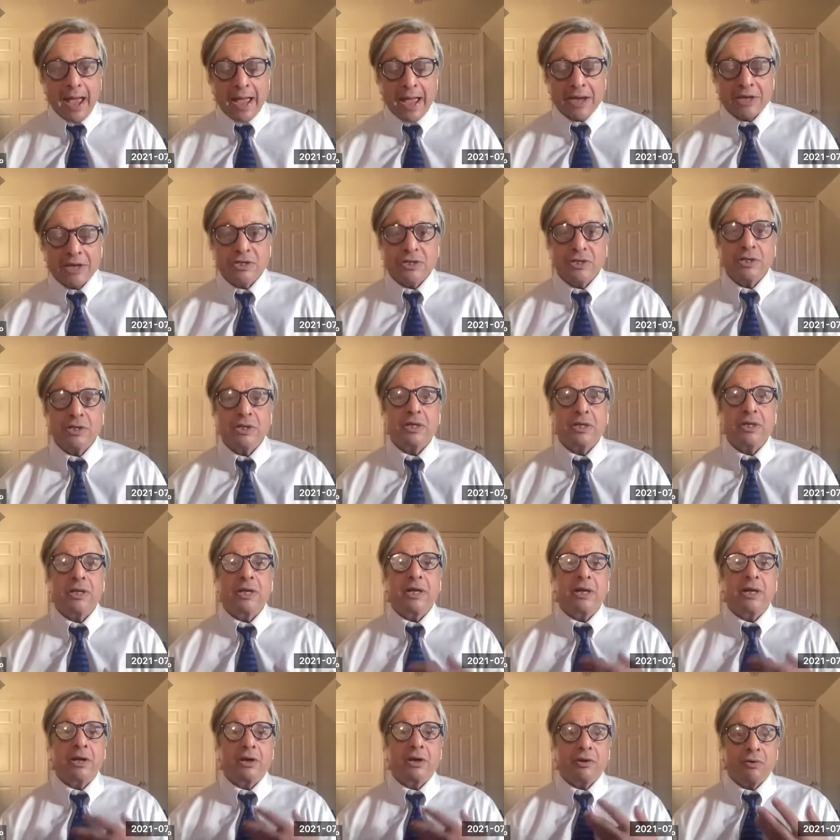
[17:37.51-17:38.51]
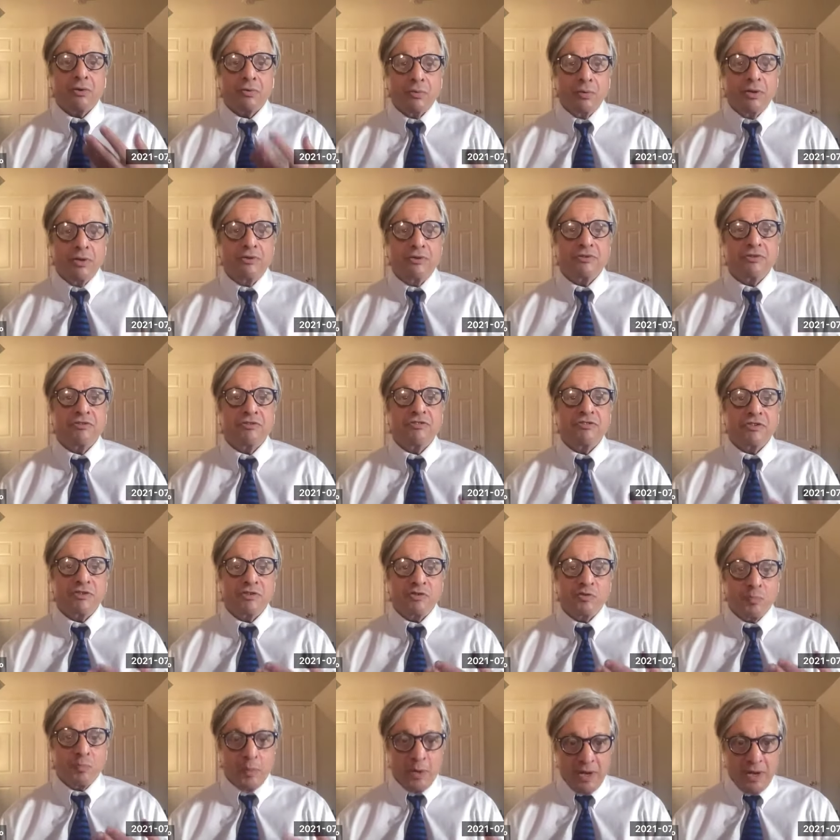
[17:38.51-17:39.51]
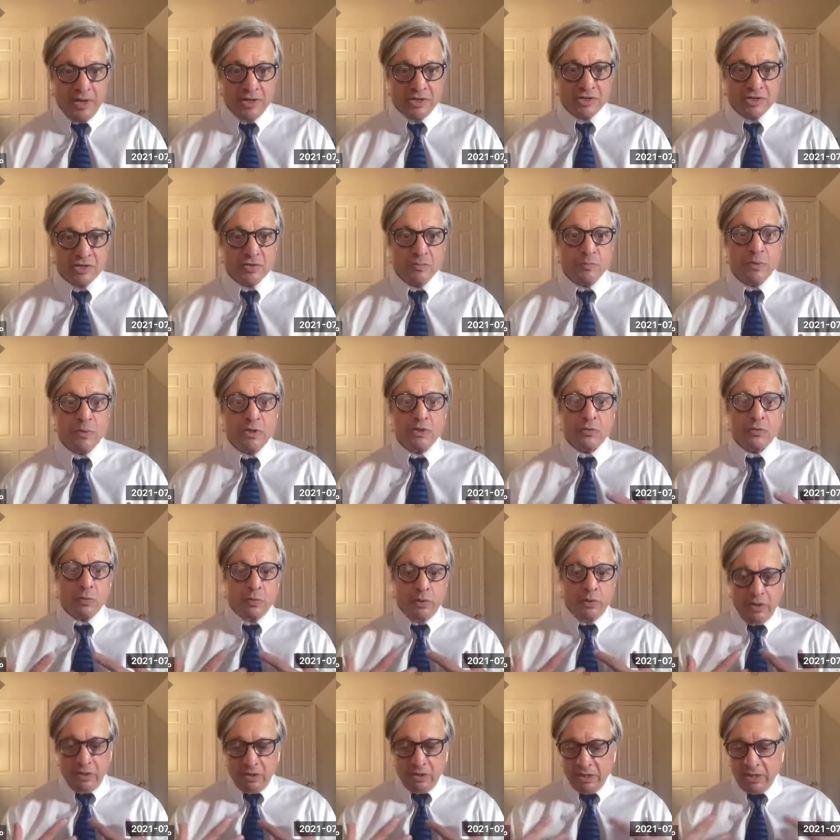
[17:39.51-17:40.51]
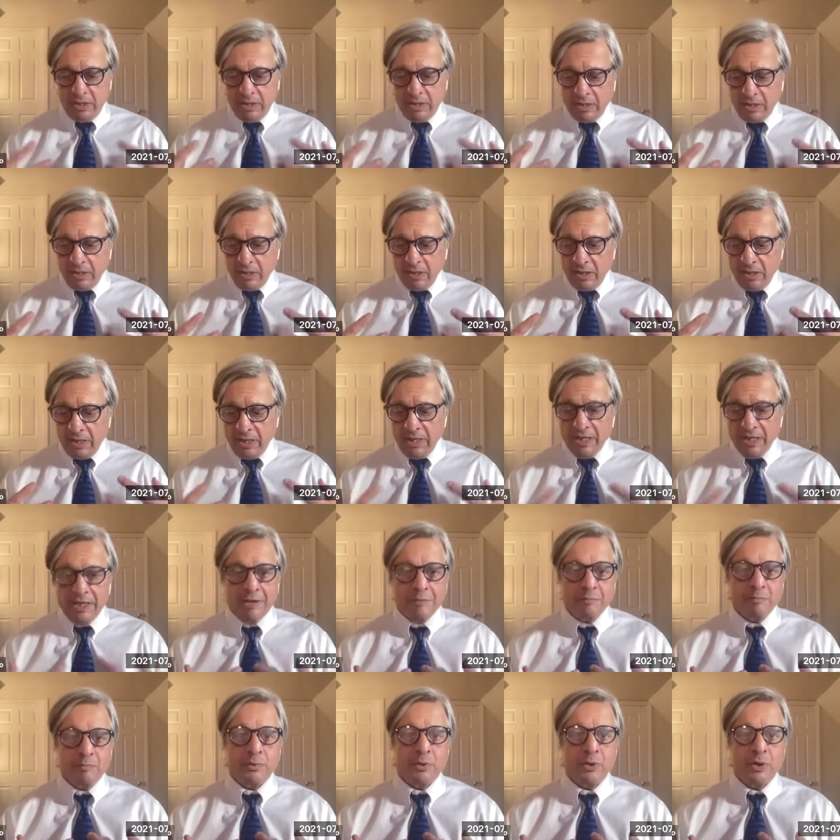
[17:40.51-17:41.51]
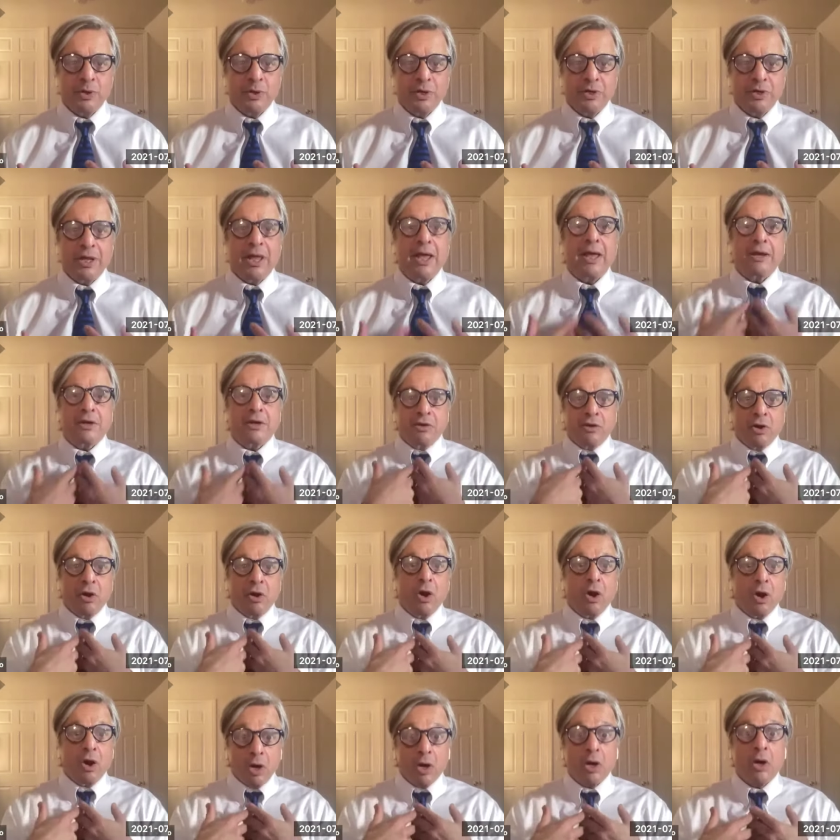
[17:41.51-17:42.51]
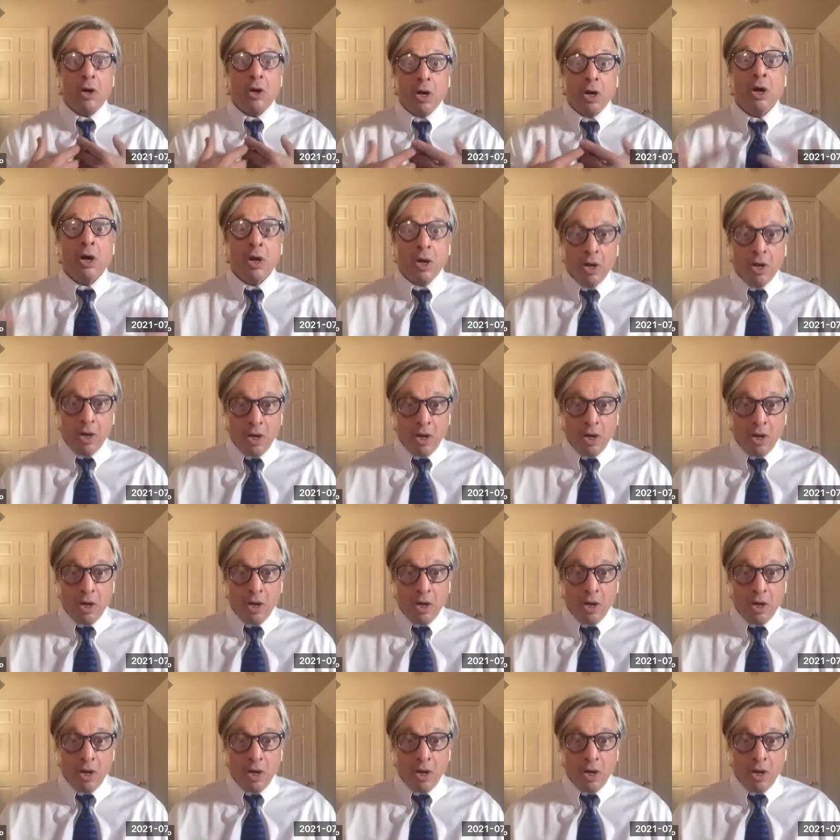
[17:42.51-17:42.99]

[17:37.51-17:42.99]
actually increases the space between the input and our